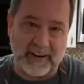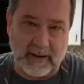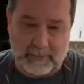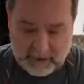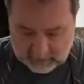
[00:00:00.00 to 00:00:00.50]
I
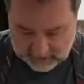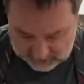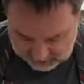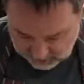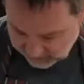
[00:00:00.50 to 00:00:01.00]
mean, these
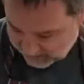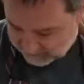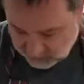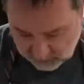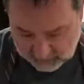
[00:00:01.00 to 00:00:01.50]
didn't have
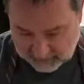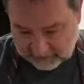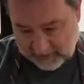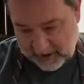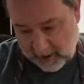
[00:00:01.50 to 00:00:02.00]
too much
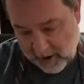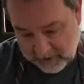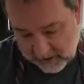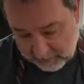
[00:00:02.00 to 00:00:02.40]
fat on them,